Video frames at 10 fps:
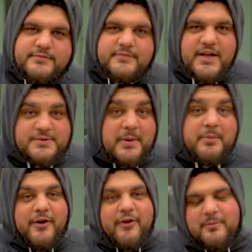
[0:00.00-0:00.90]
That's my
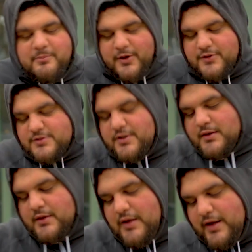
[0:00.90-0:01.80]
breadcrumb box.
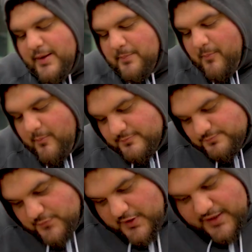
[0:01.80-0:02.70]
And
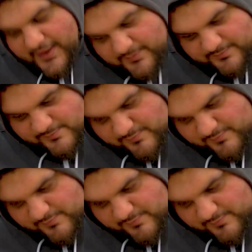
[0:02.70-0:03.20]
then